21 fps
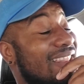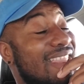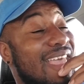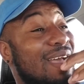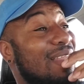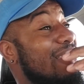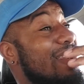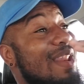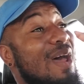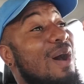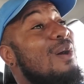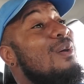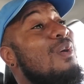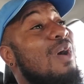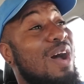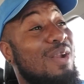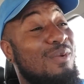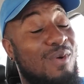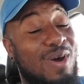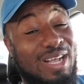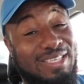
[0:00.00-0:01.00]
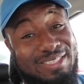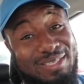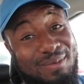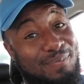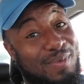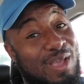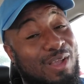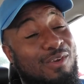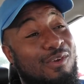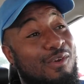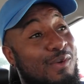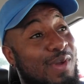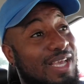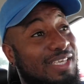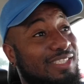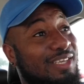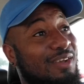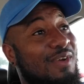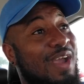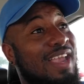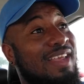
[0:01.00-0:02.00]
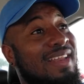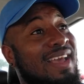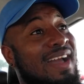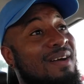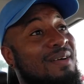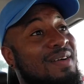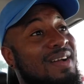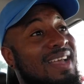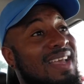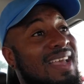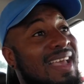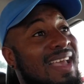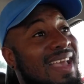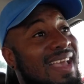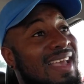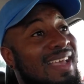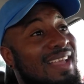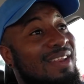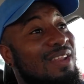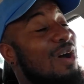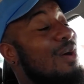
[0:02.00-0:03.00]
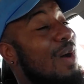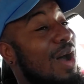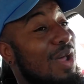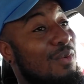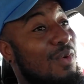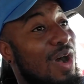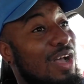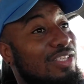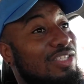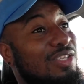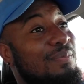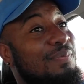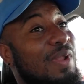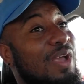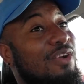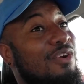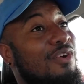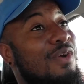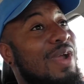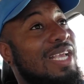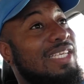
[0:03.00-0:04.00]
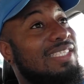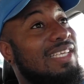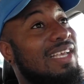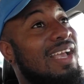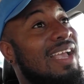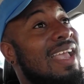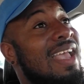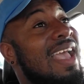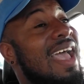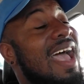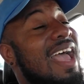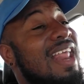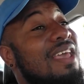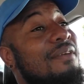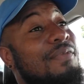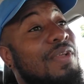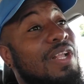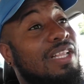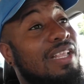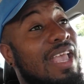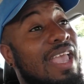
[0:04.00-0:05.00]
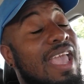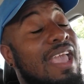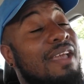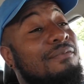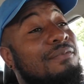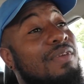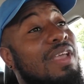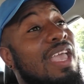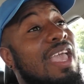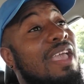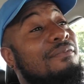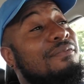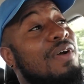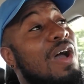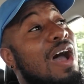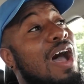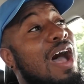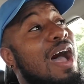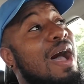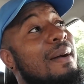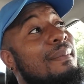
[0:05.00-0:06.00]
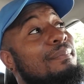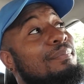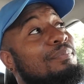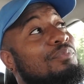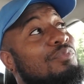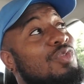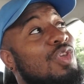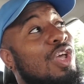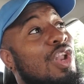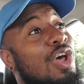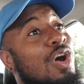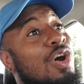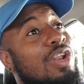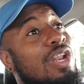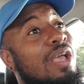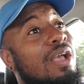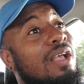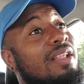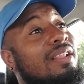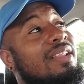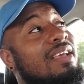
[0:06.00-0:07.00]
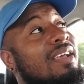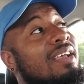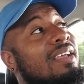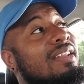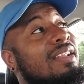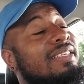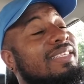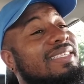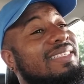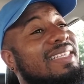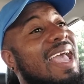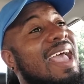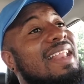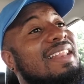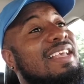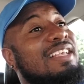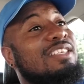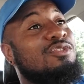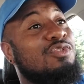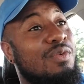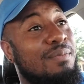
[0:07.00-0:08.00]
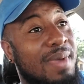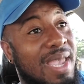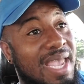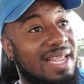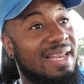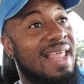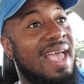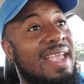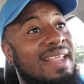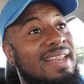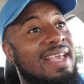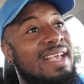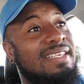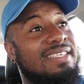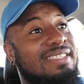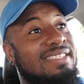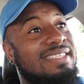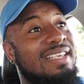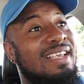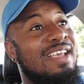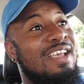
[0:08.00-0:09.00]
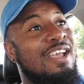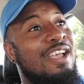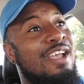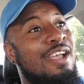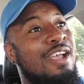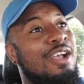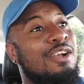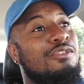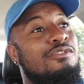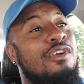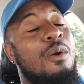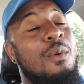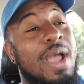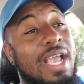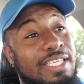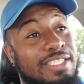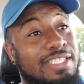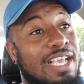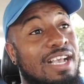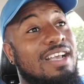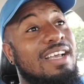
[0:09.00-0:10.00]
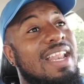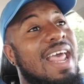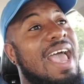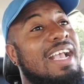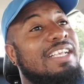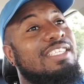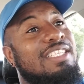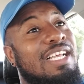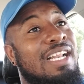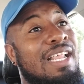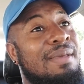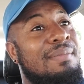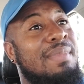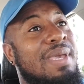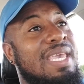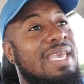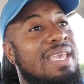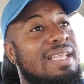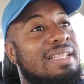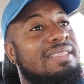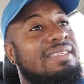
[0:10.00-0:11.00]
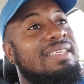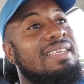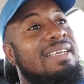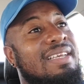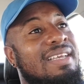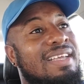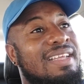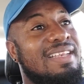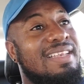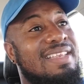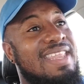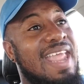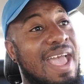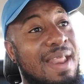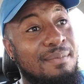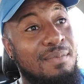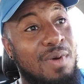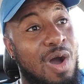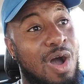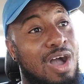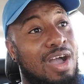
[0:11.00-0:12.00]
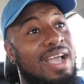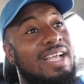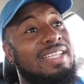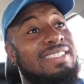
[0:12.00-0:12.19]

wants to play Croatia right now. No one wants to play Croatia. And if you know, the standings remain like this, Croatia could actually meet Denmark, a